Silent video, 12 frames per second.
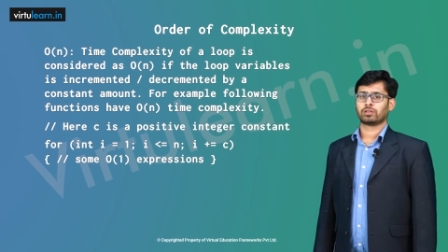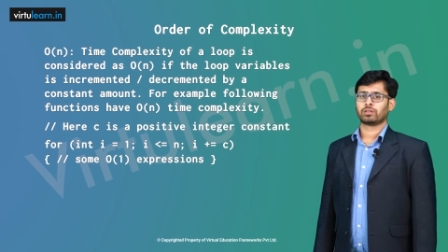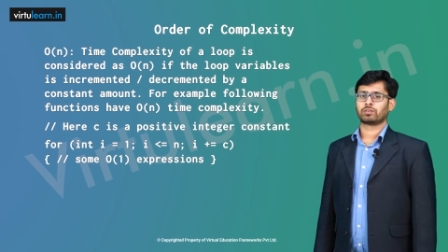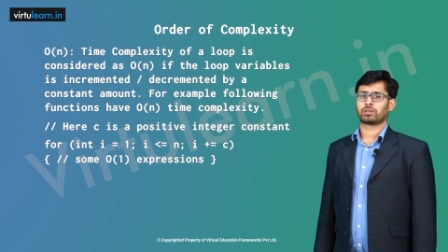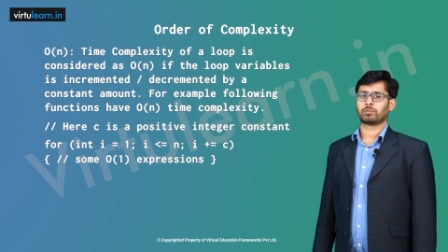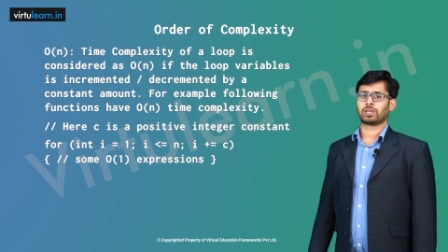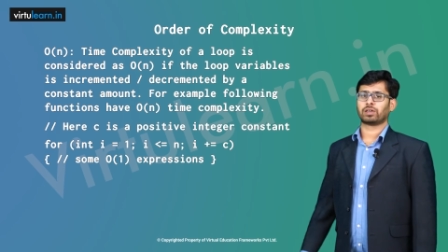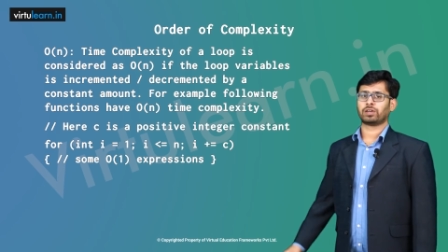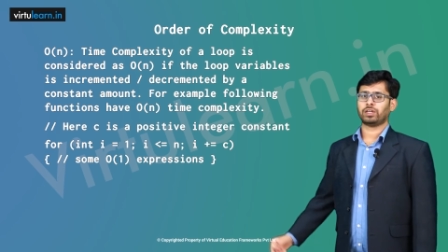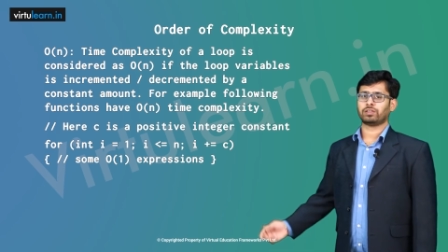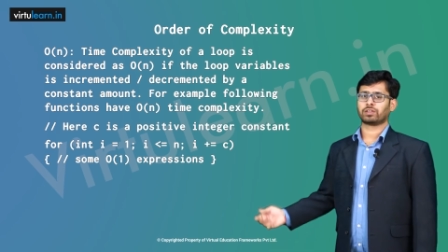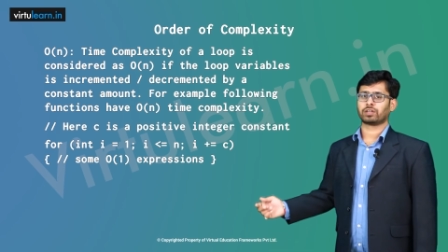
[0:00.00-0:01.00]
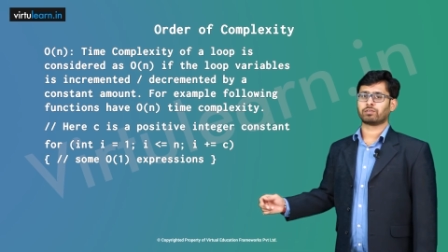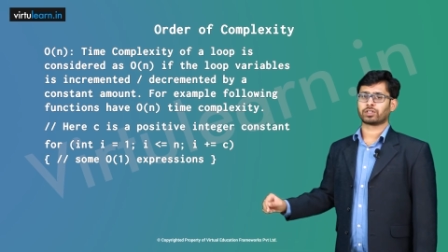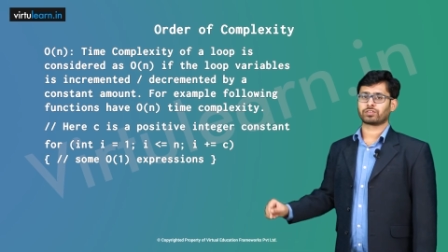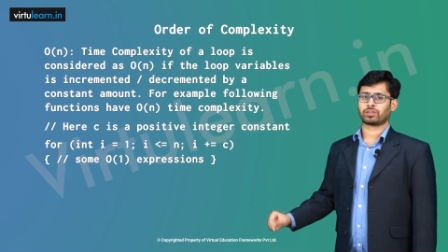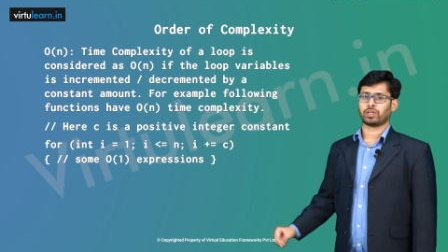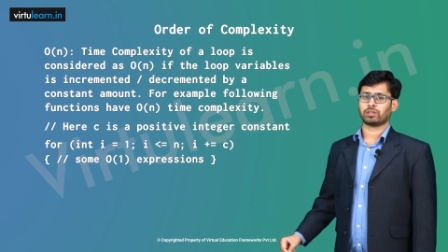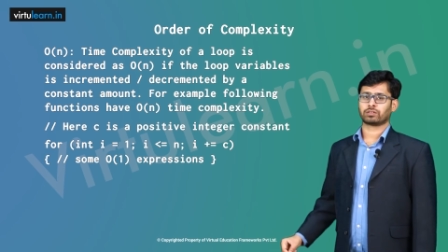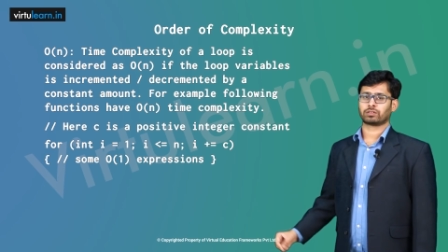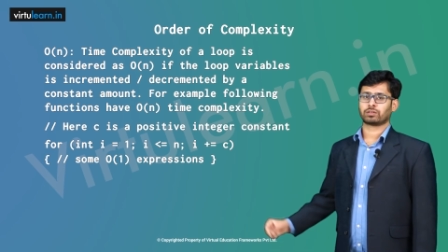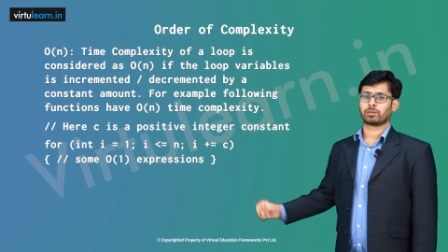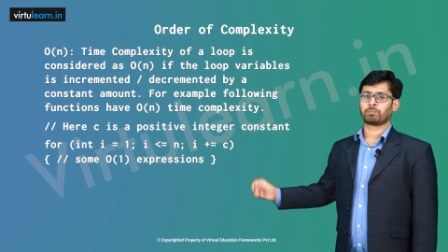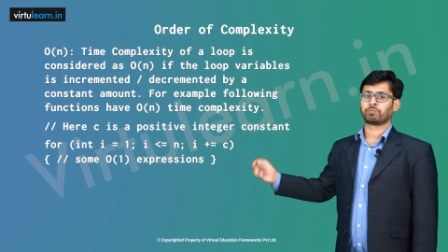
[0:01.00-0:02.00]
Similarly in the reverse case,
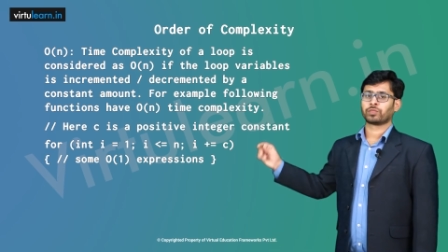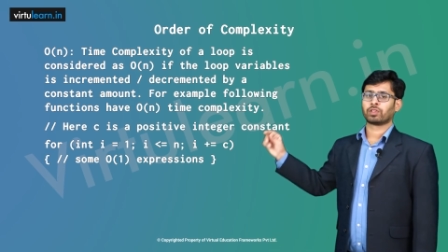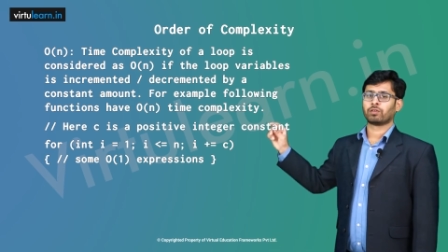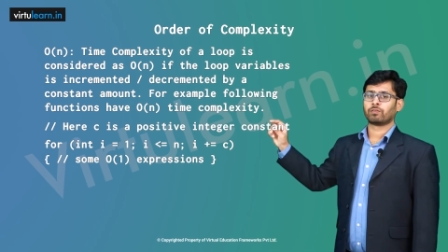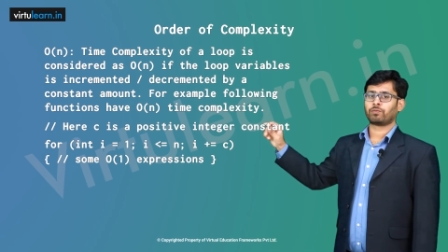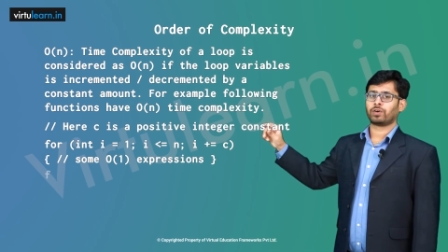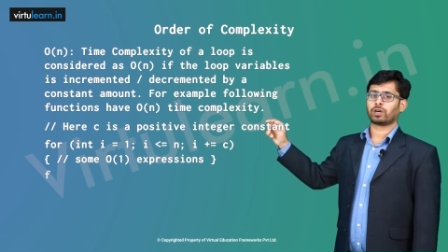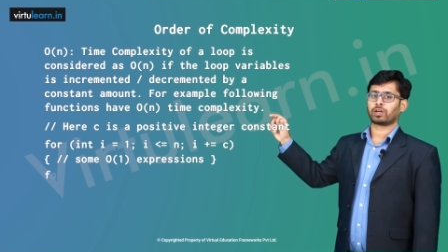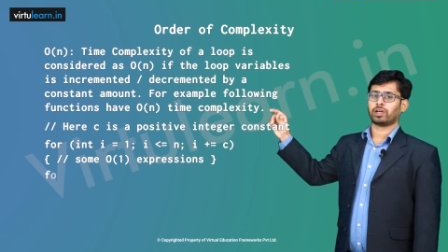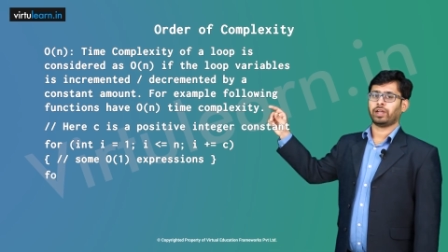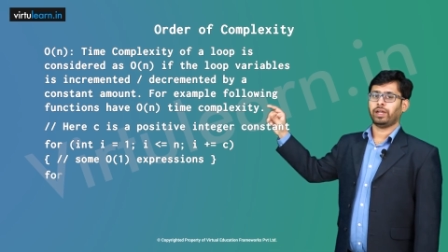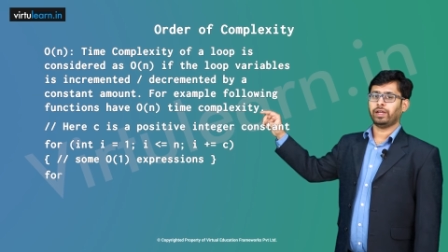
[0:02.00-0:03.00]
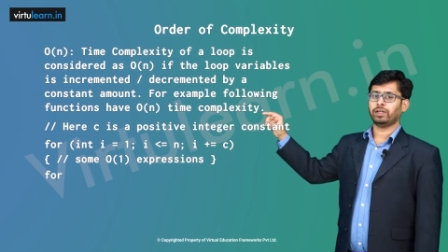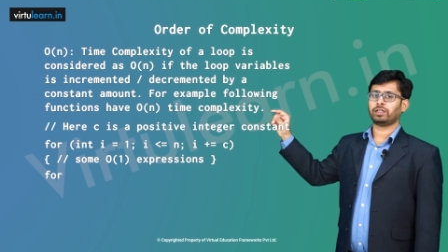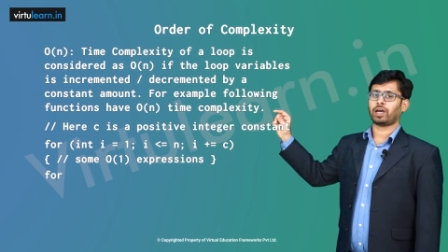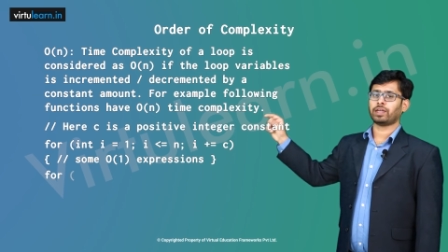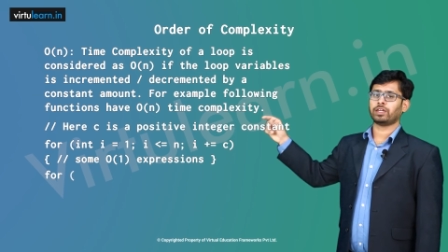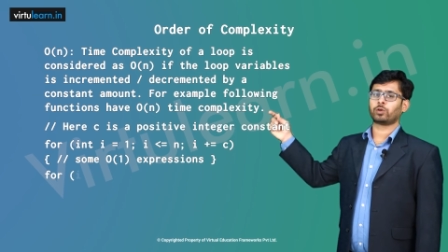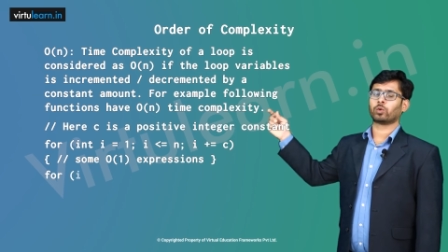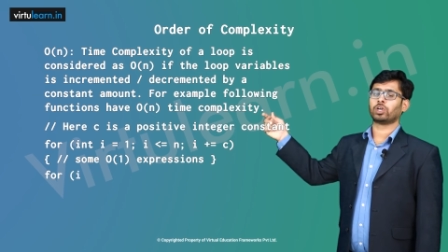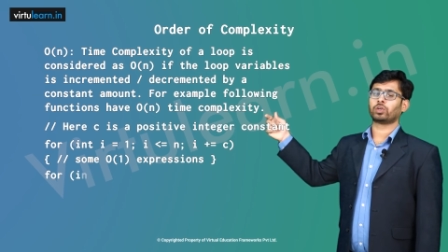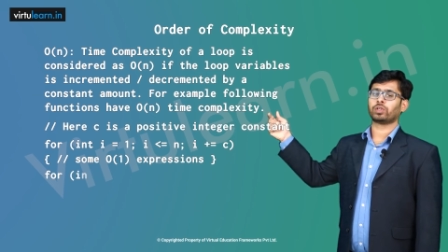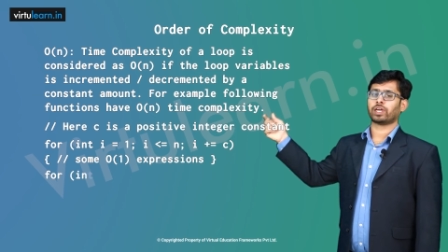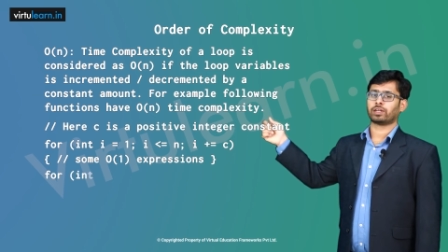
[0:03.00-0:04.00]
for int I equal
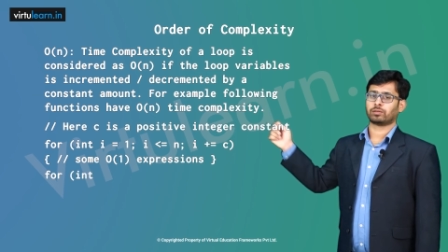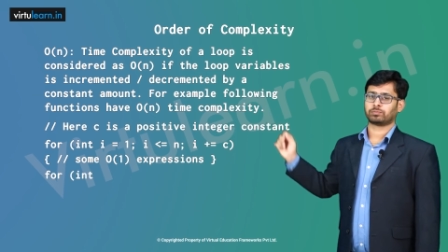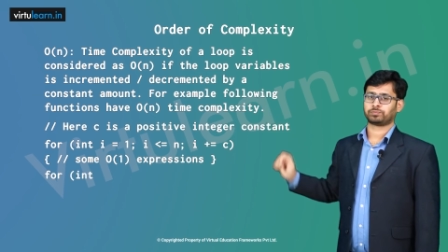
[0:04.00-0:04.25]
to n,